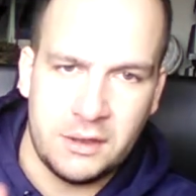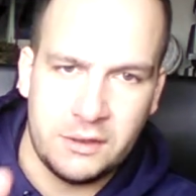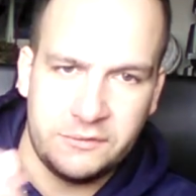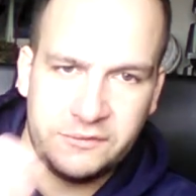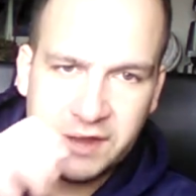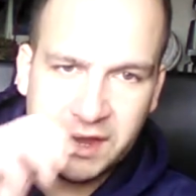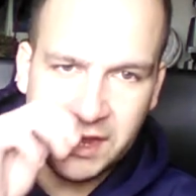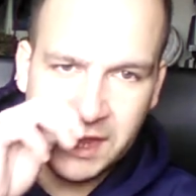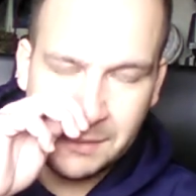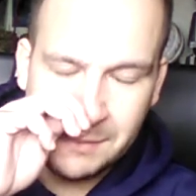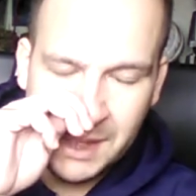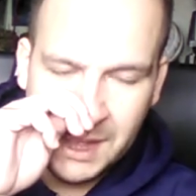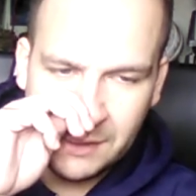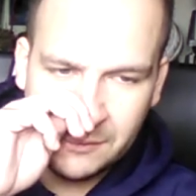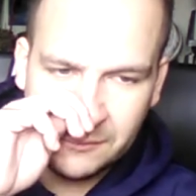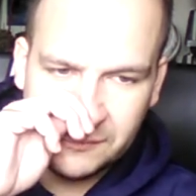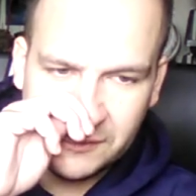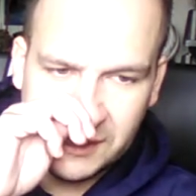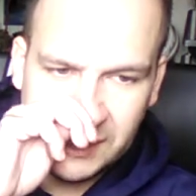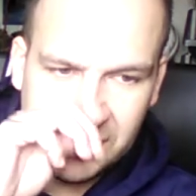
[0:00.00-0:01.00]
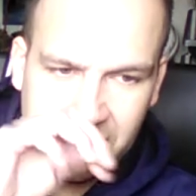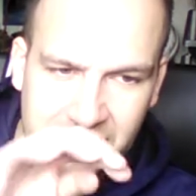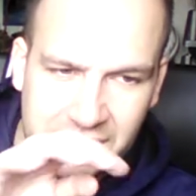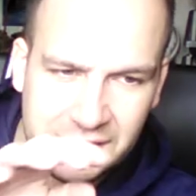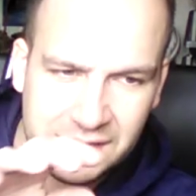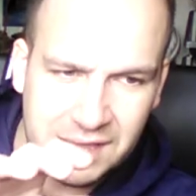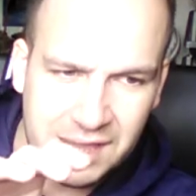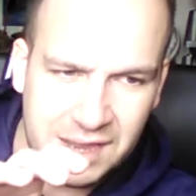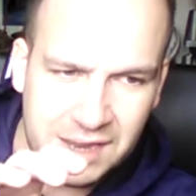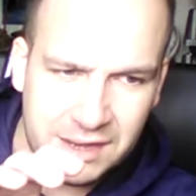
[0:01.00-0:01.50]
Check him out. He
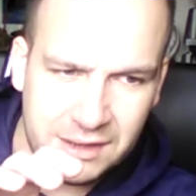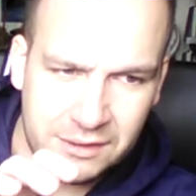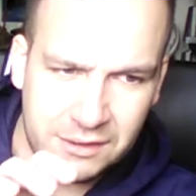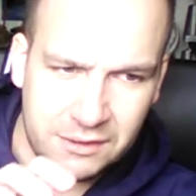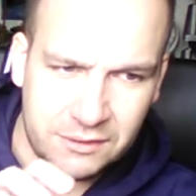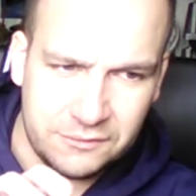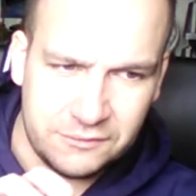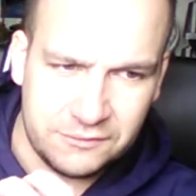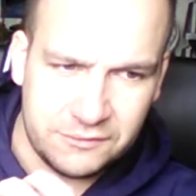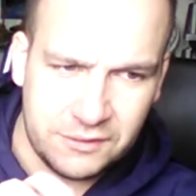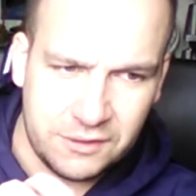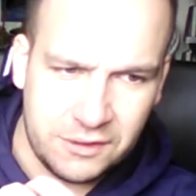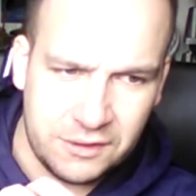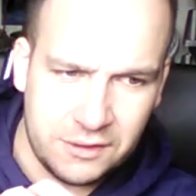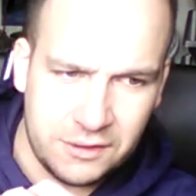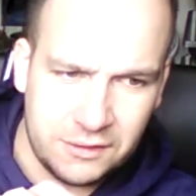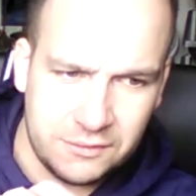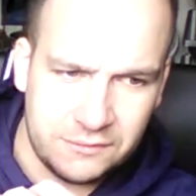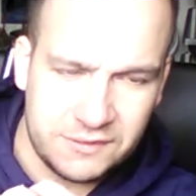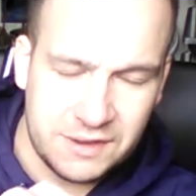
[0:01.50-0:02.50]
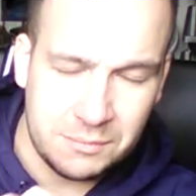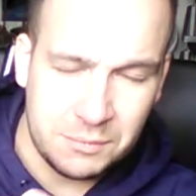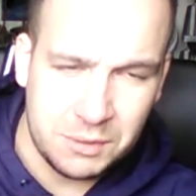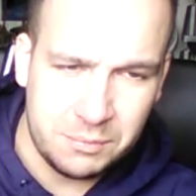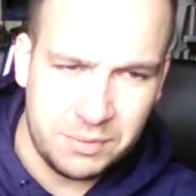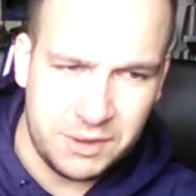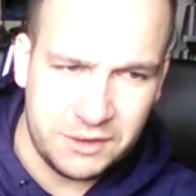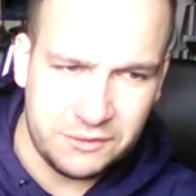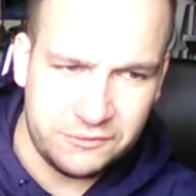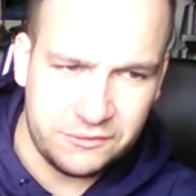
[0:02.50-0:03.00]
again has sent me
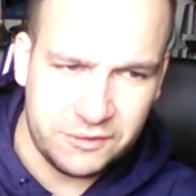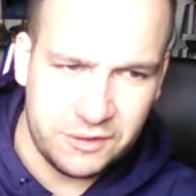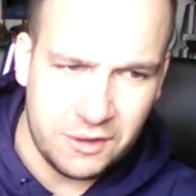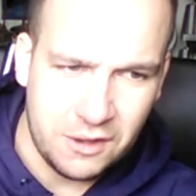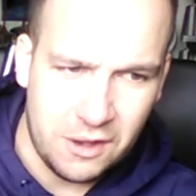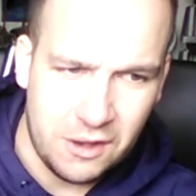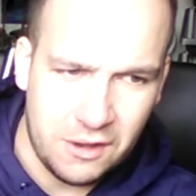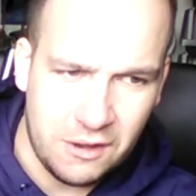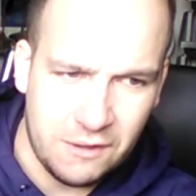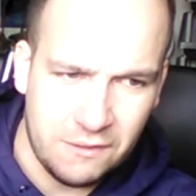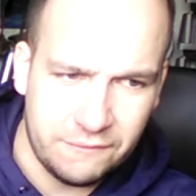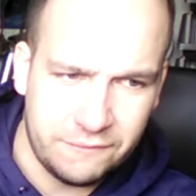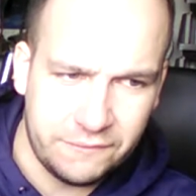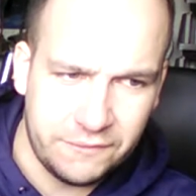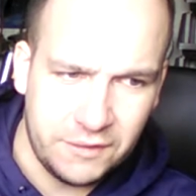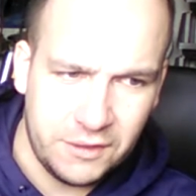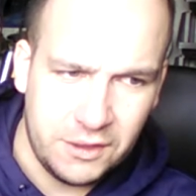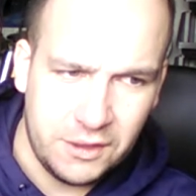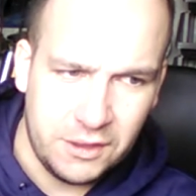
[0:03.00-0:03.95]
a picture of